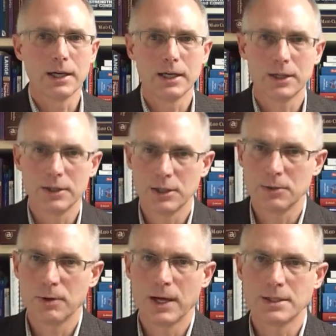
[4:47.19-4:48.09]
in the
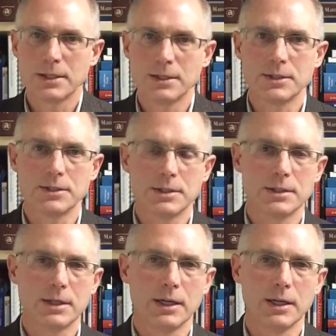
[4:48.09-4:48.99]
U.S., and
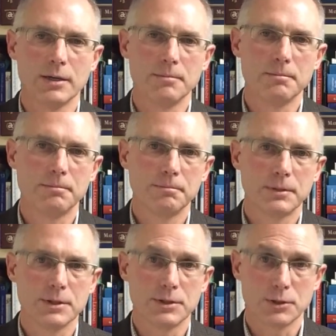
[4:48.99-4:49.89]

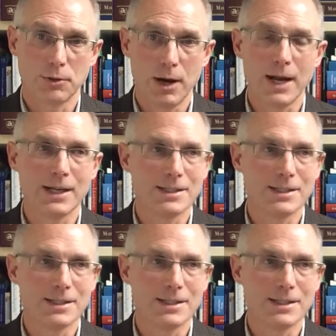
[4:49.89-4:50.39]
this is great,